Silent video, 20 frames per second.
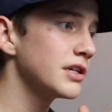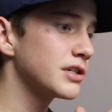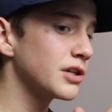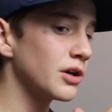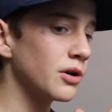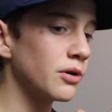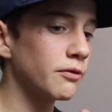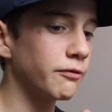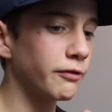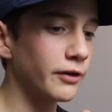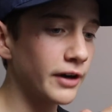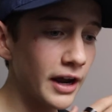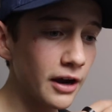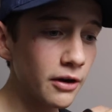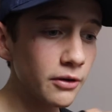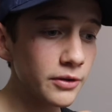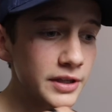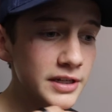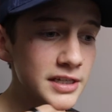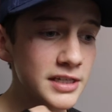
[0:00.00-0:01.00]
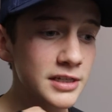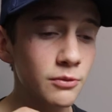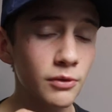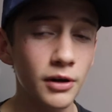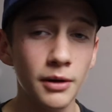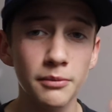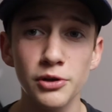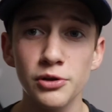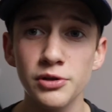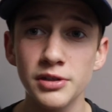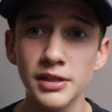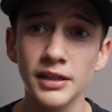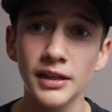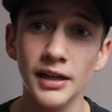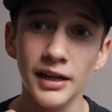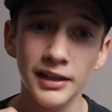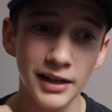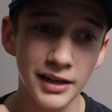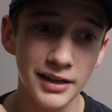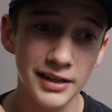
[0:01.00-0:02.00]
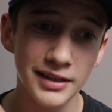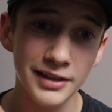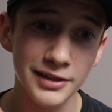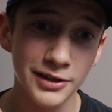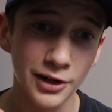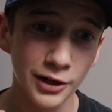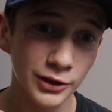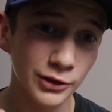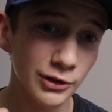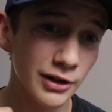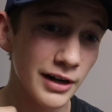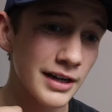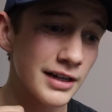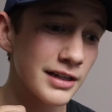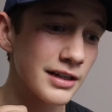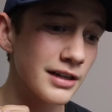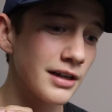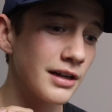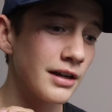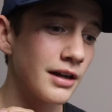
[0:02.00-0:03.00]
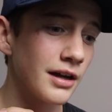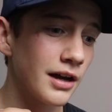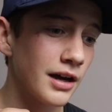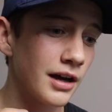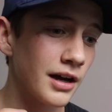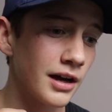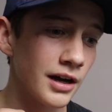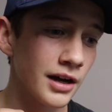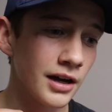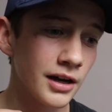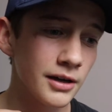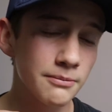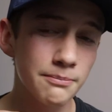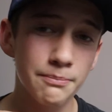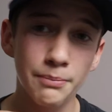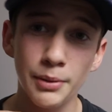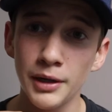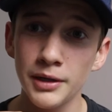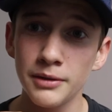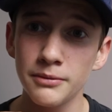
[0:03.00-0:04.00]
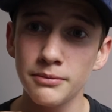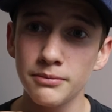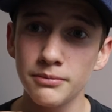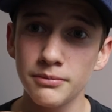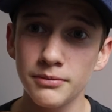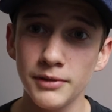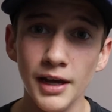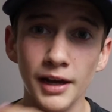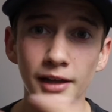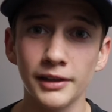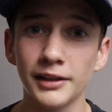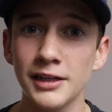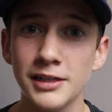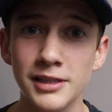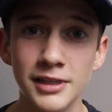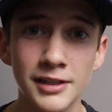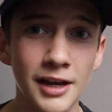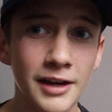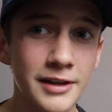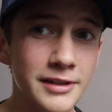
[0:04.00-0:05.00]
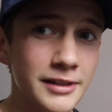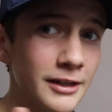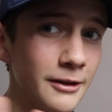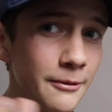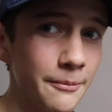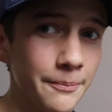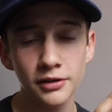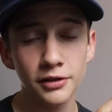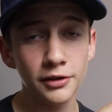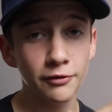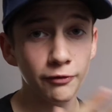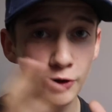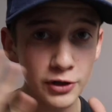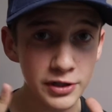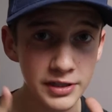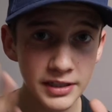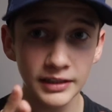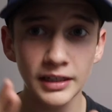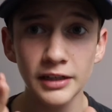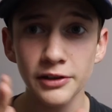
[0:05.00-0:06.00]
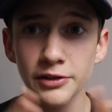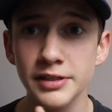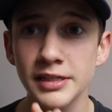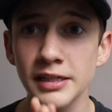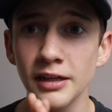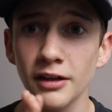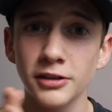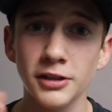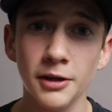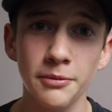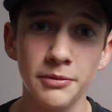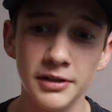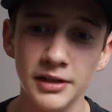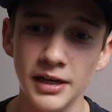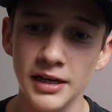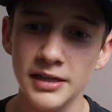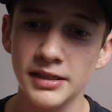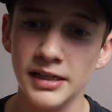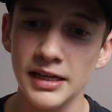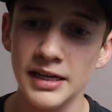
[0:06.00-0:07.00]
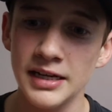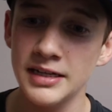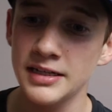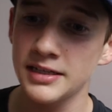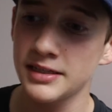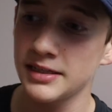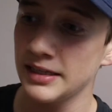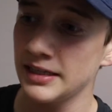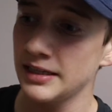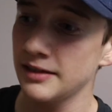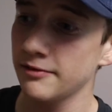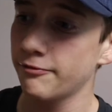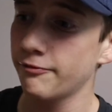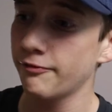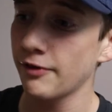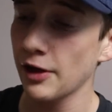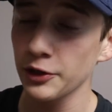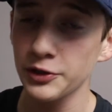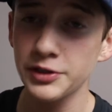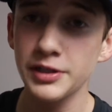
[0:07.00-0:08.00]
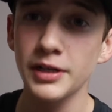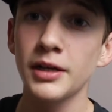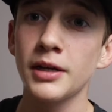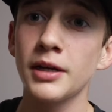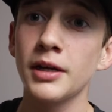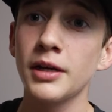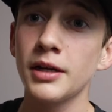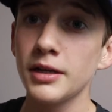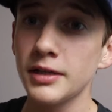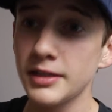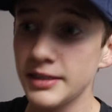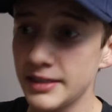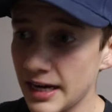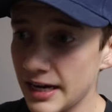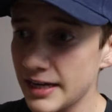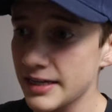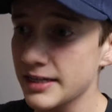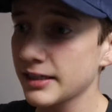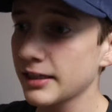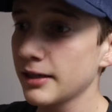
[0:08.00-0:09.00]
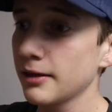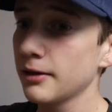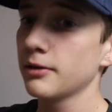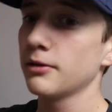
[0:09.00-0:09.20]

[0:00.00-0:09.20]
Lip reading: So for now, this is what I'm using. I got it in the dark gray. But yeah, that's the desk. The first thing that you'll see on top of the desk is the felt desk